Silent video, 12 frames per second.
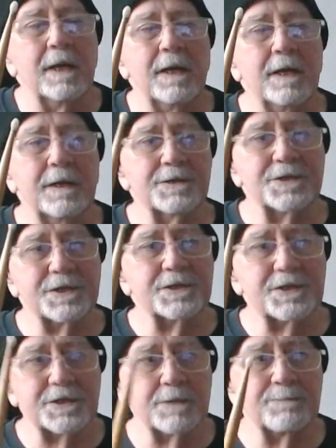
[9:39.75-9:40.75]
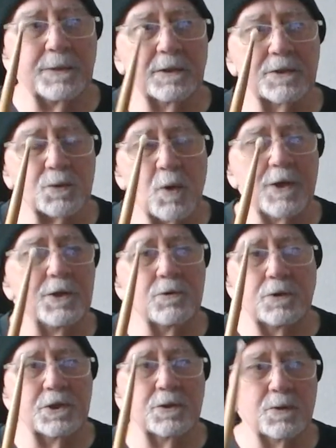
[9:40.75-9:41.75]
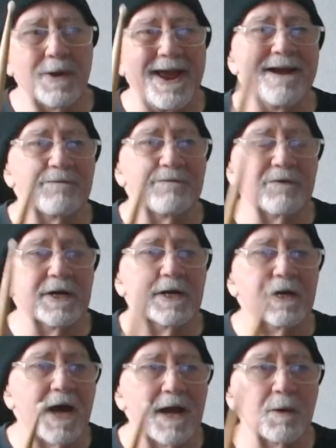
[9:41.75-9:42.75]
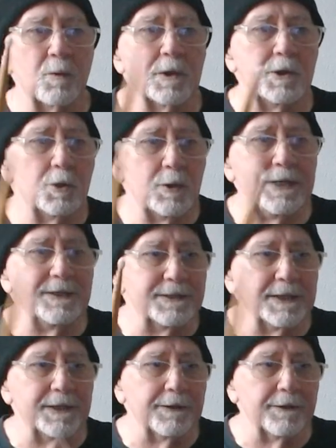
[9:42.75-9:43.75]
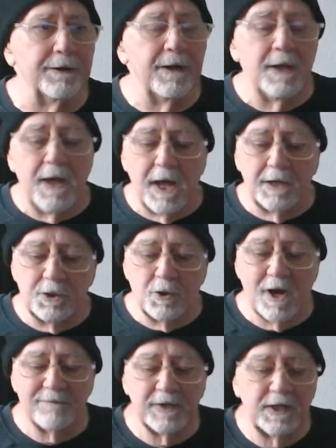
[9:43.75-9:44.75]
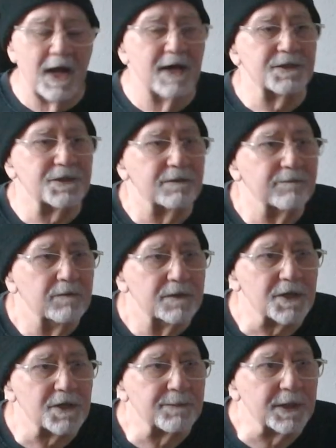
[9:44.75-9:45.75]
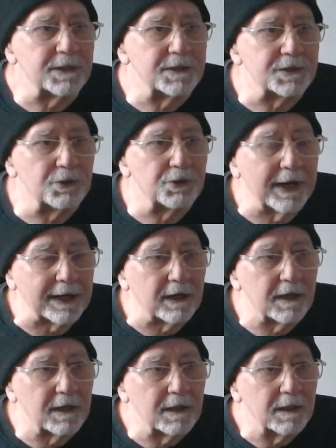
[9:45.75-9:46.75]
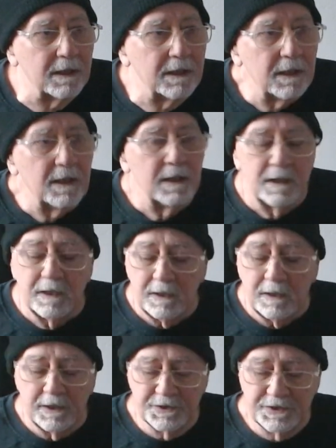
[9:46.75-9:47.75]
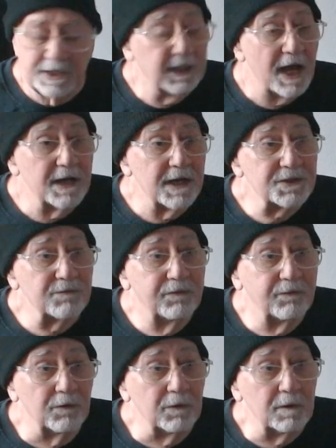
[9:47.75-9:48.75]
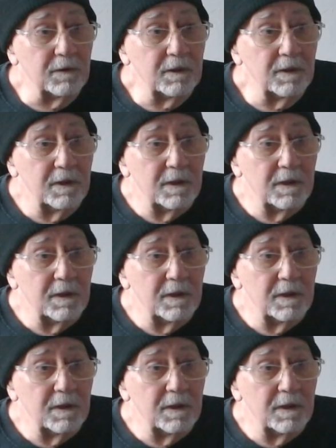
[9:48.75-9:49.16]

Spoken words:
It is as simple as what you do every night when you eat dinner and you have a glass of something to drink. Is the glass full?